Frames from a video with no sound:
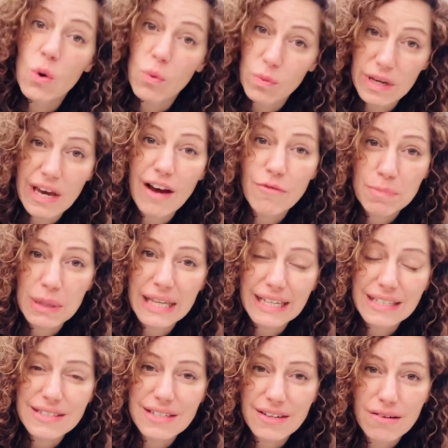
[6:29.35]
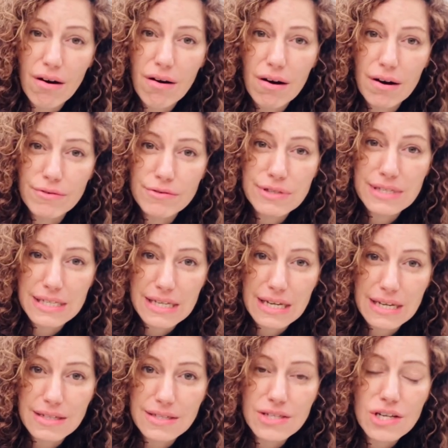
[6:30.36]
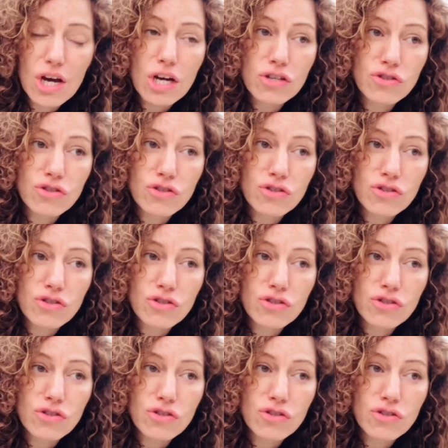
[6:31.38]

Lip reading: we have planted our seeds.